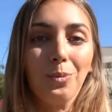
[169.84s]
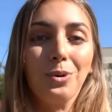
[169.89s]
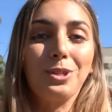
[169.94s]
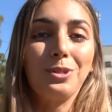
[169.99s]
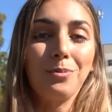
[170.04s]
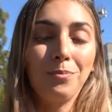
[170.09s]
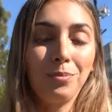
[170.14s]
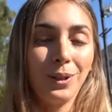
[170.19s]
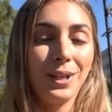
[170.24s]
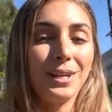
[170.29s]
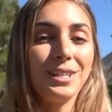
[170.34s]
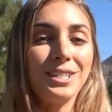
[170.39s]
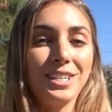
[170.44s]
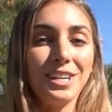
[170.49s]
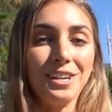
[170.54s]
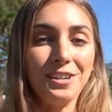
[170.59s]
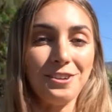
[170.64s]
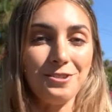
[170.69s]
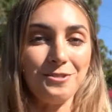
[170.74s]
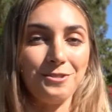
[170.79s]
was
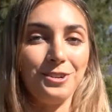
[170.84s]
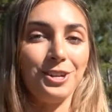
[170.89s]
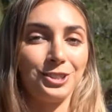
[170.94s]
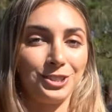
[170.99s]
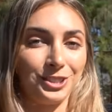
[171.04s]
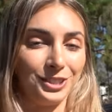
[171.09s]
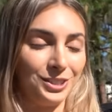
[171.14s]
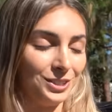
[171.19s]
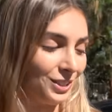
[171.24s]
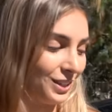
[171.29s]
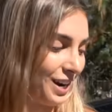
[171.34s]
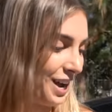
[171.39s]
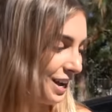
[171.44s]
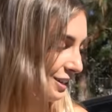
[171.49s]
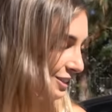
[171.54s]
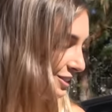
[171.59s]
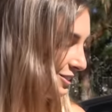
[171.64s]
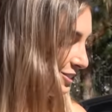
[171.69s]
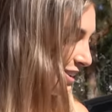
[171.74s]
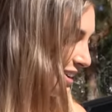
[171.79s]
plenty to initially learn how
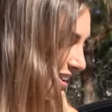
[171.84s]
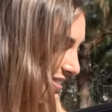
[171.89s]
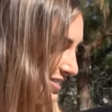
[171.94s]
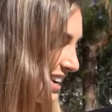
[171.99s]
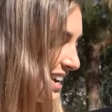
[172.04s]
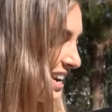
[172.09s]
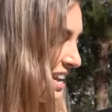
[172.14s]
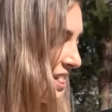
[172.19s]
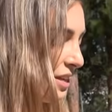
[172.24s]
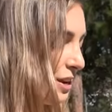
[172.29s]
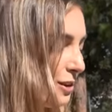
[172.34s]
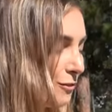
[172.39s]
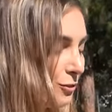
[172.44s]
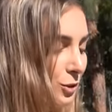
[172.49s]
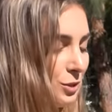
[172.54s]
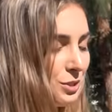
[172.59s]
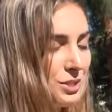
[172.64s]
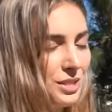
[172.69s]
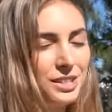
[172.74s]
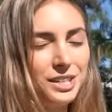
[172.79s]
to drift. Then of
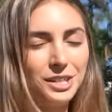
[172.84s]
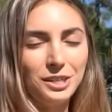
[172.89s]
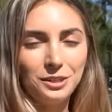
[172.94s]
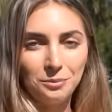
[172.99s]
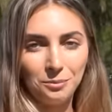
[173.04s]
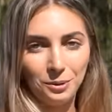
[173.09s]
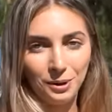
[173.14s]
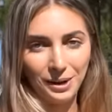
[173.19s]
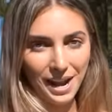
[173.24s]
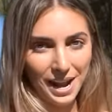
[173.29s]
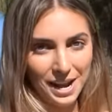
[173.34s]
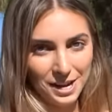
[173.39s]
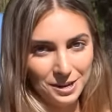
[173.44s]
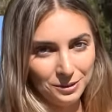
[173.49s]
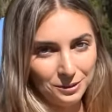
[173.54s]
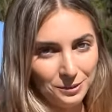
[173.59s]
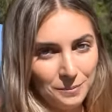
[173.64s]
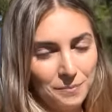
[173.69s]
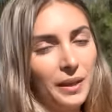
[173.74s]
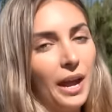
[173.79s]
course I needed more
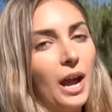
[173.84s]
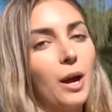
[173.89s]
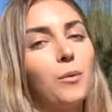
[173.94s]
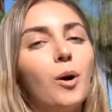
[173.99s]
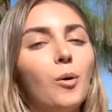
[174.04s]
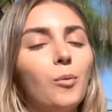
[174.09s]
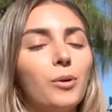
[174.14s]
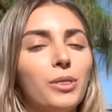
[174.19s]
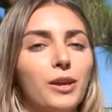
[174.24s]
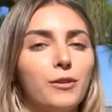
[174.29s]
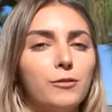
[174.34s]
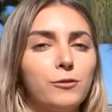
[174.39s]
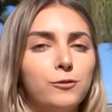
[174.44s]
angle. I went with a